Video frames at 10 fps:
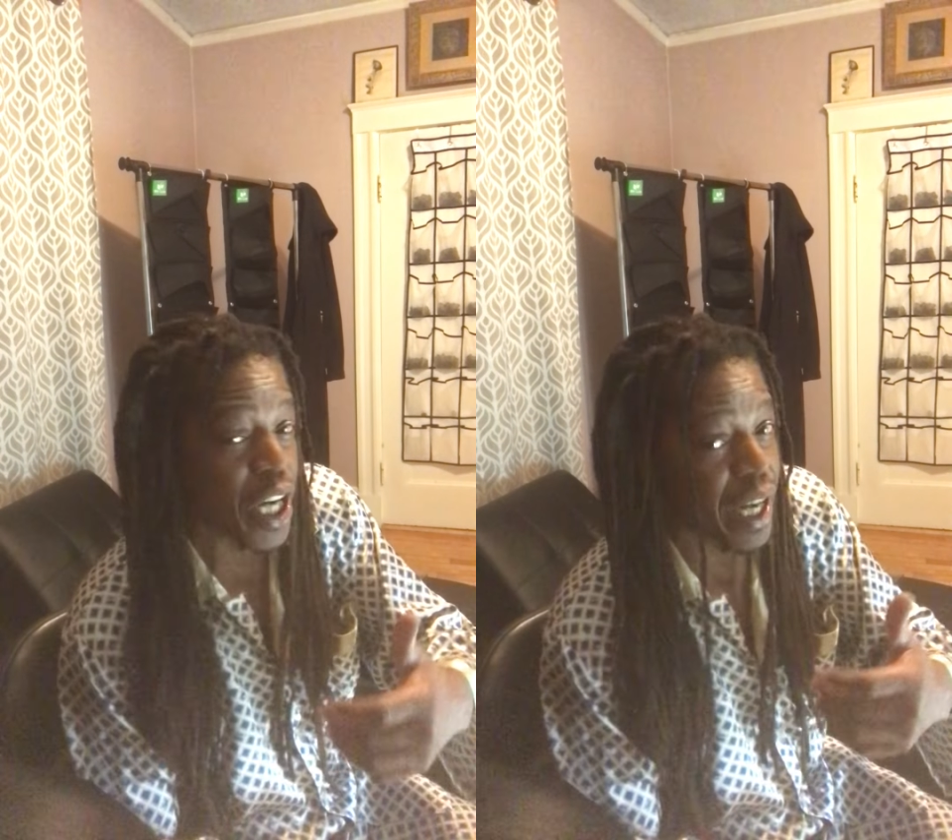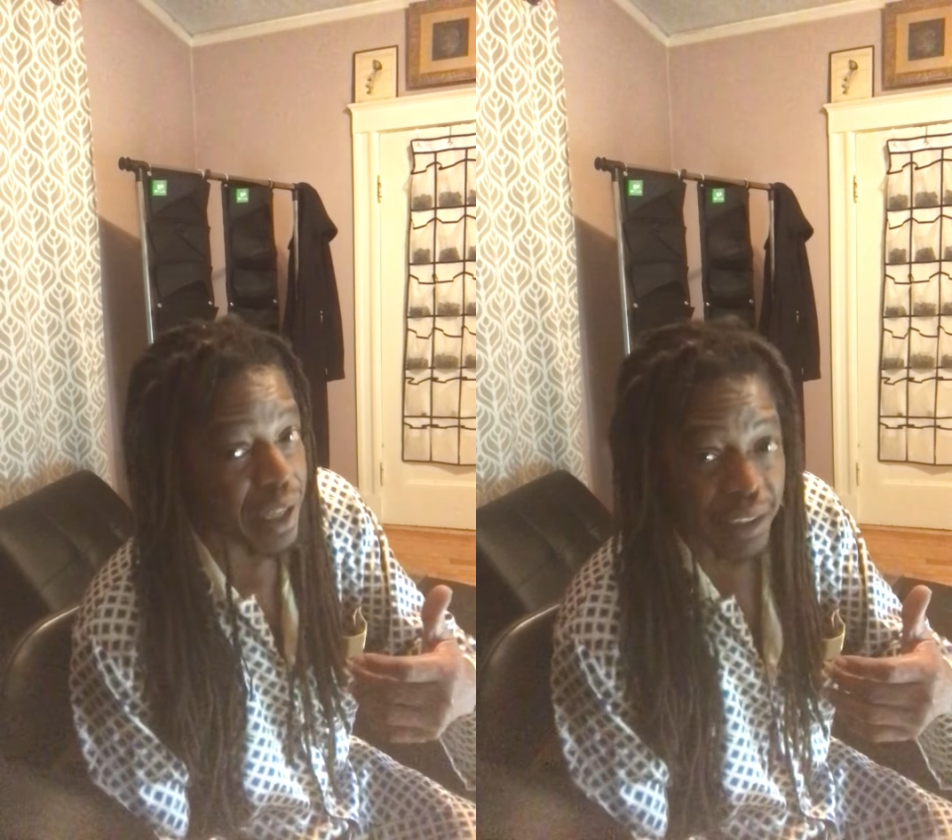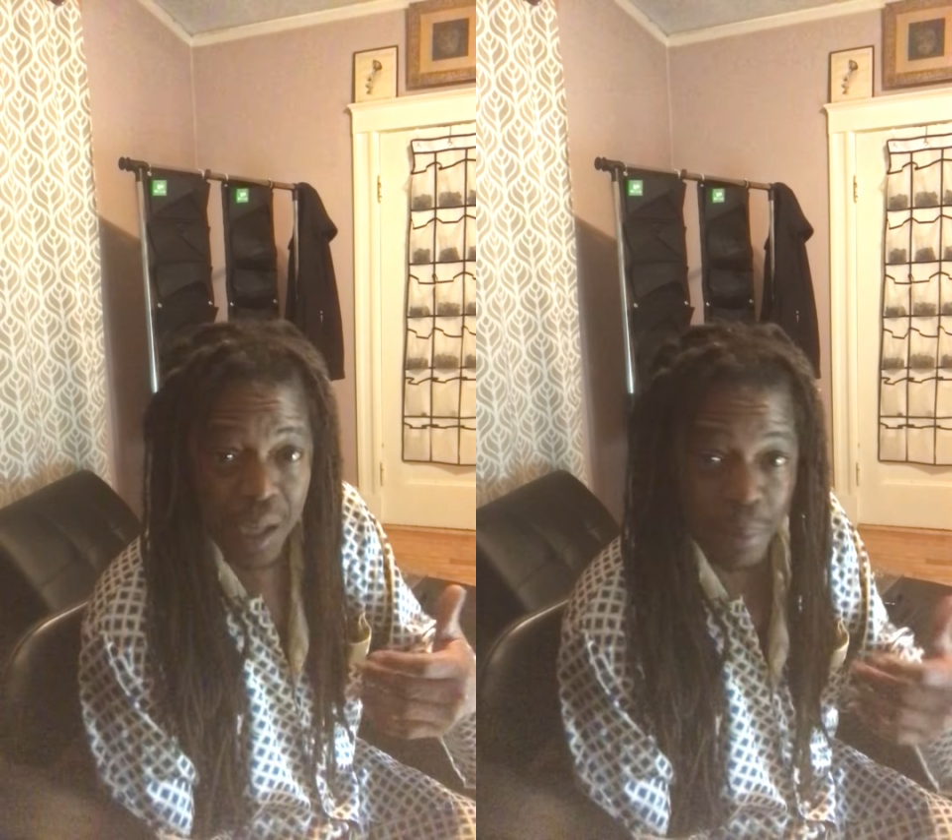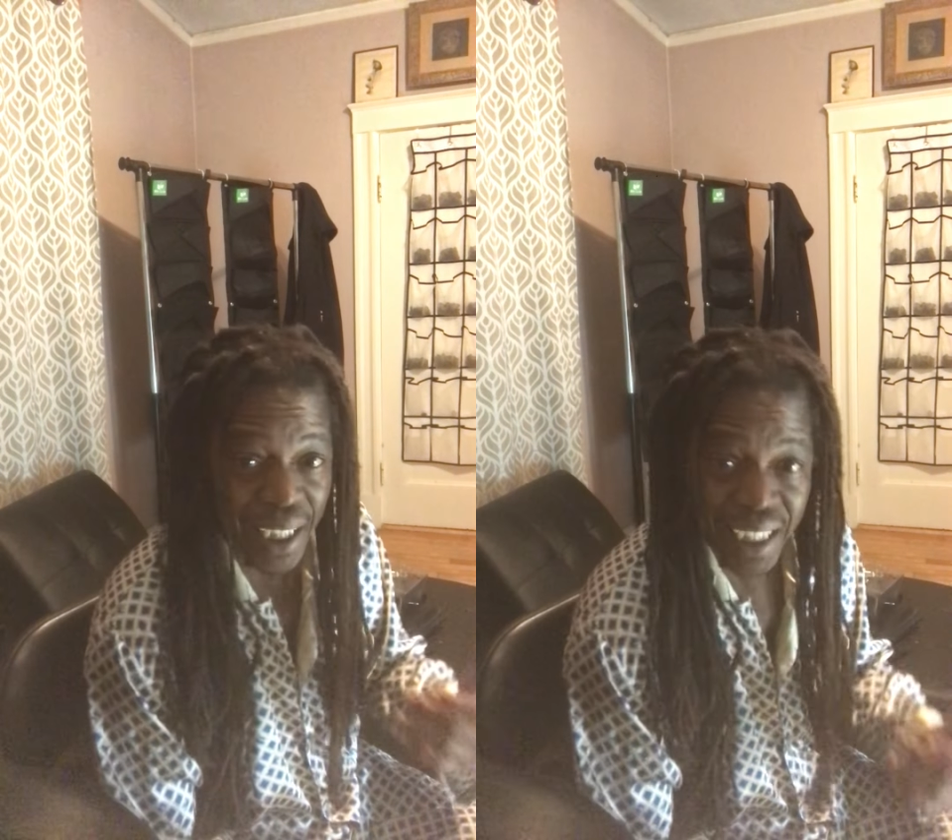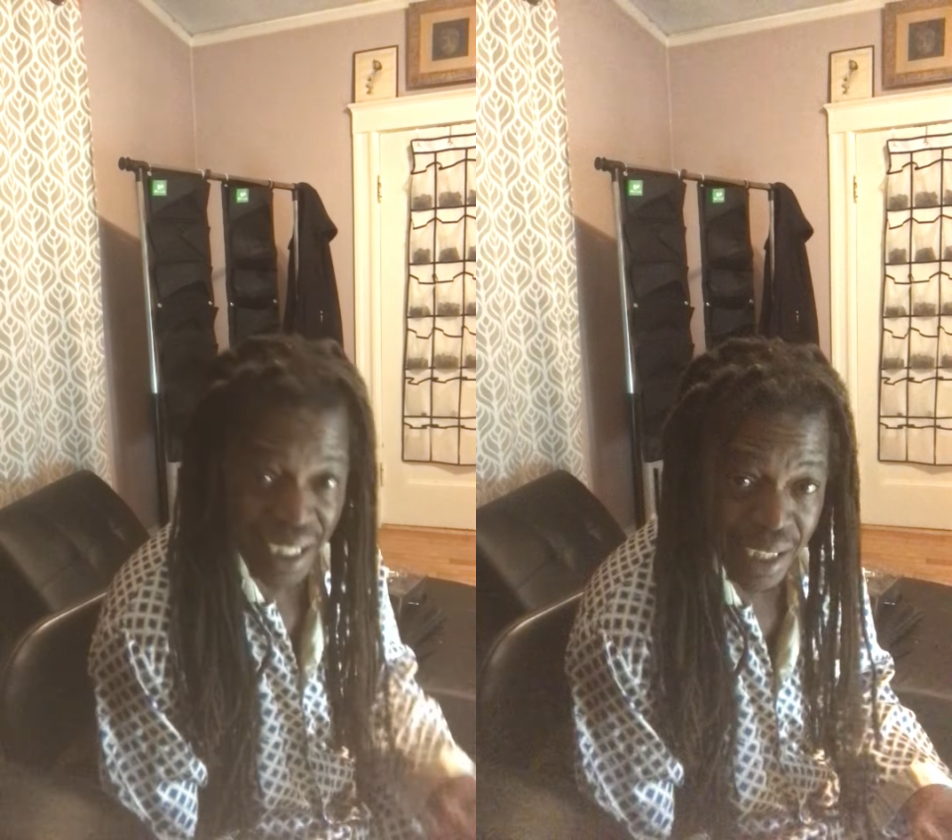air
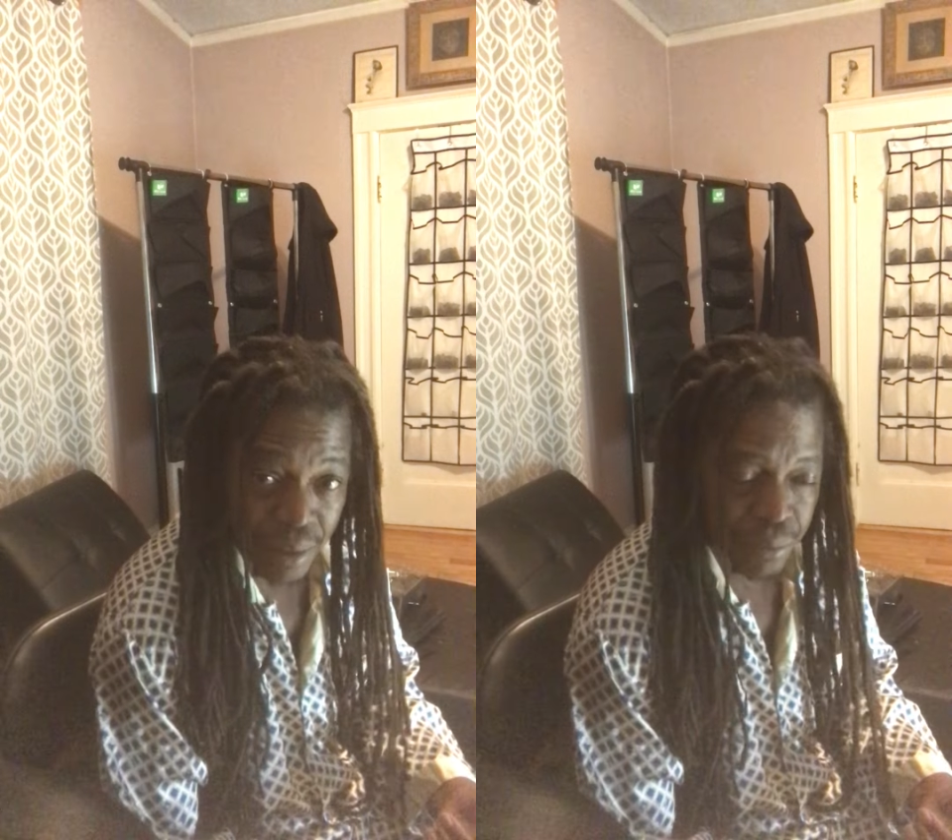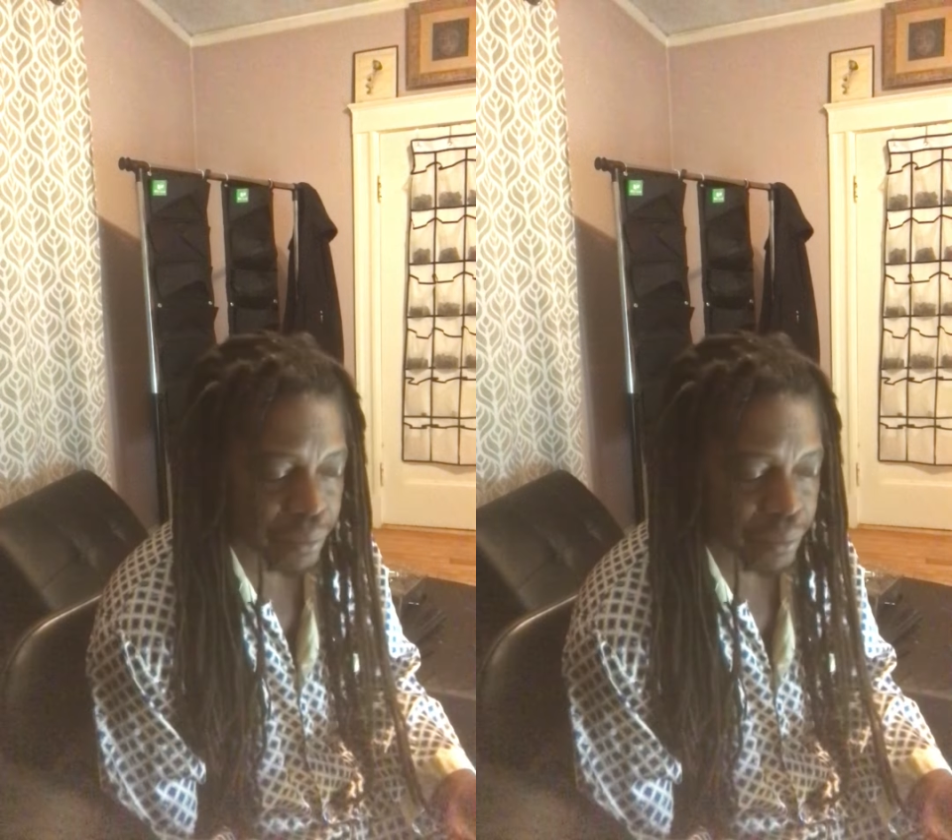coming in.